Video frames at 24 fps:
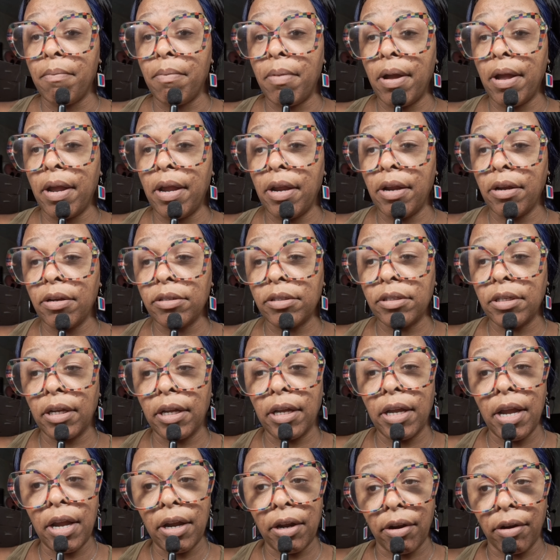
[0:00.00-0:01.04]
But here's the
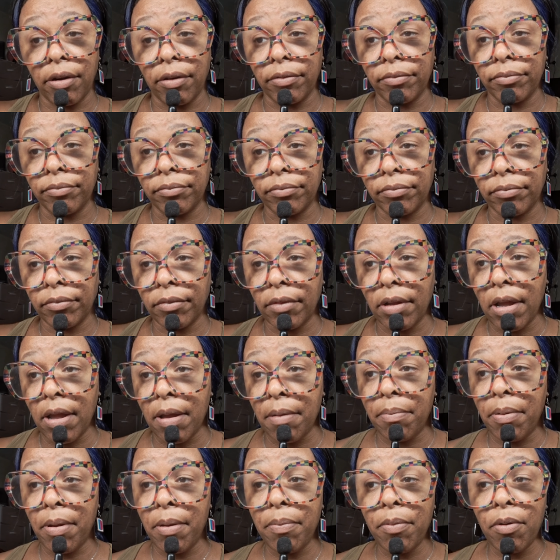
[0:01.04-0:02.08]
kicker:
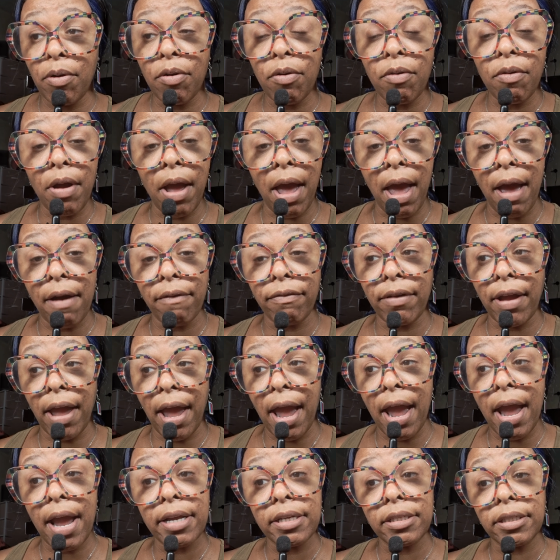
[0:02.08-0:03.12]
people who have
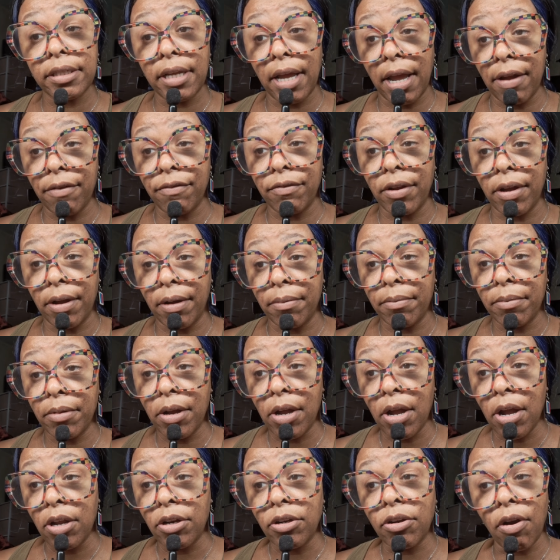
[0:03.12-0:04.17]
cash saved up
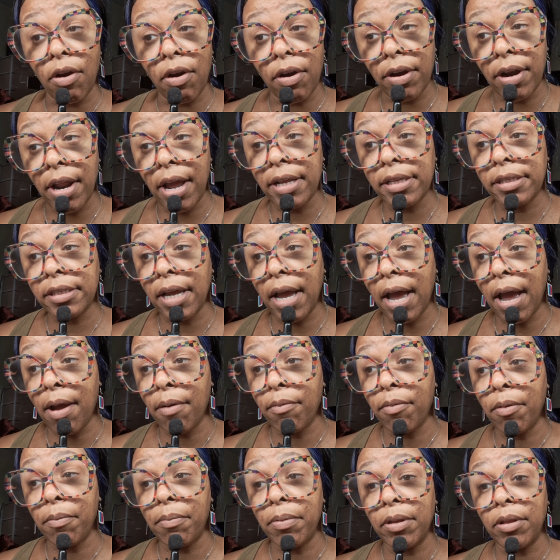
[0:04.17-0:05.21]
during that
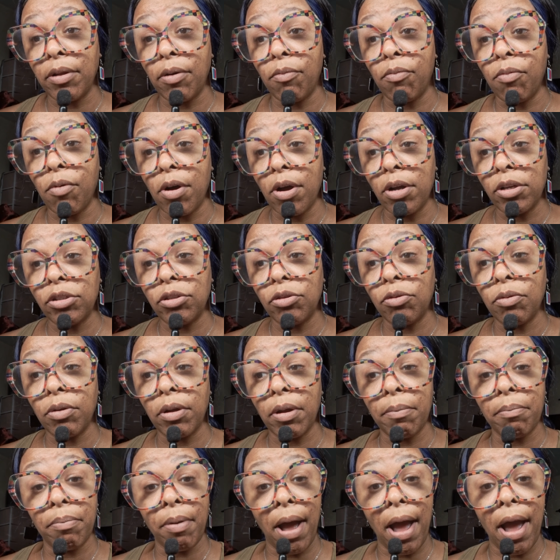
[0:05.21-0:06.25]
time will be the ones who
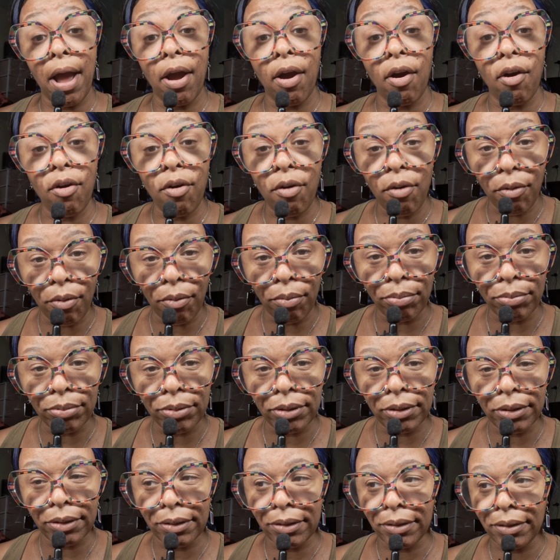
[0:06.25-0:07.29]
can buy
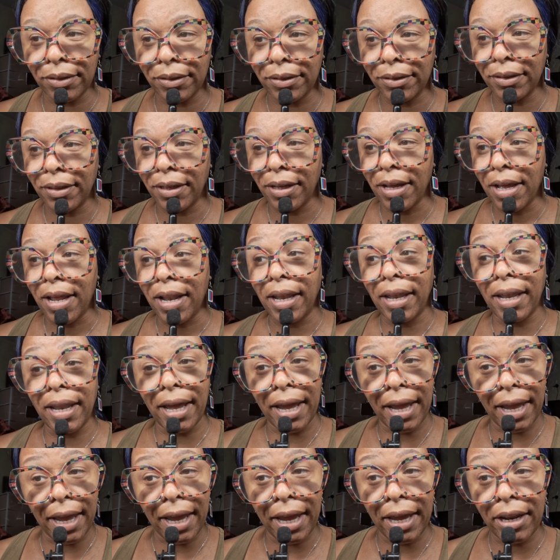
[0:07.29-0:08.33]
homes,
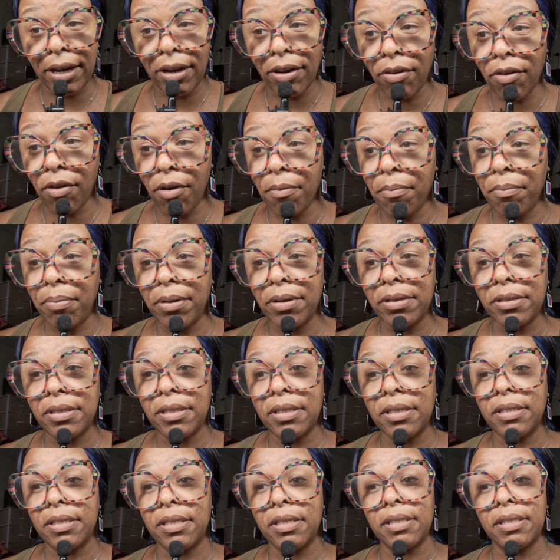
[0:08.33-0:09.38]
land, or
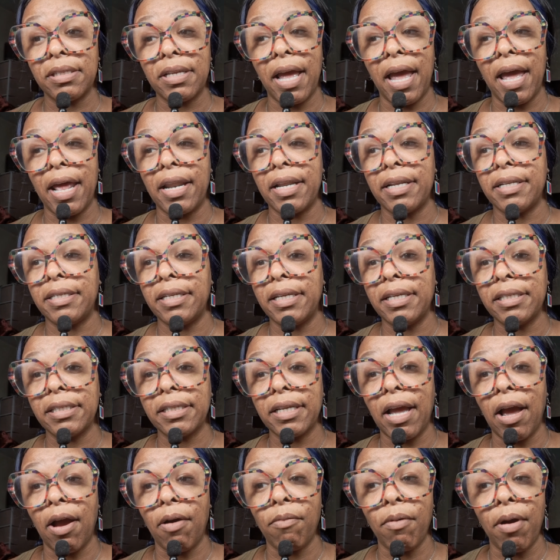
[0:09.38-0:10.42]
businesses at a
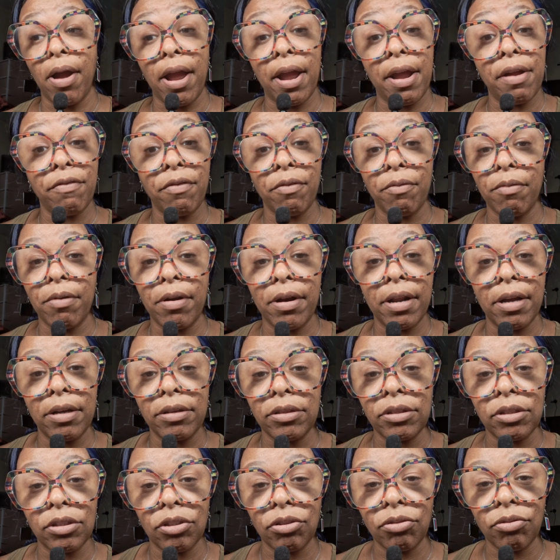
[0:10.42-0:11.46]
discount while everyone
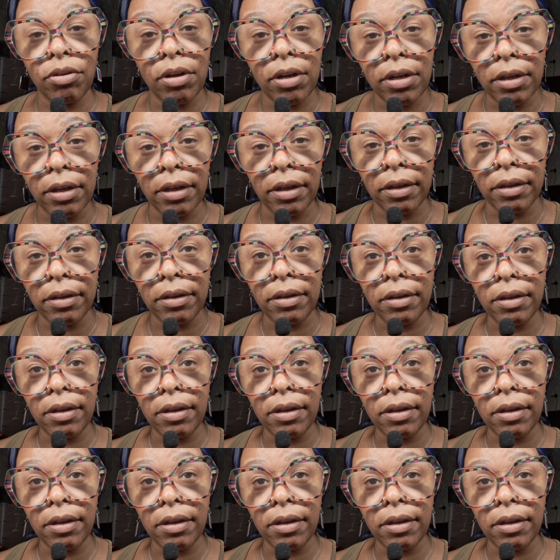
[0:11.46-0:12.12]
else is struggling.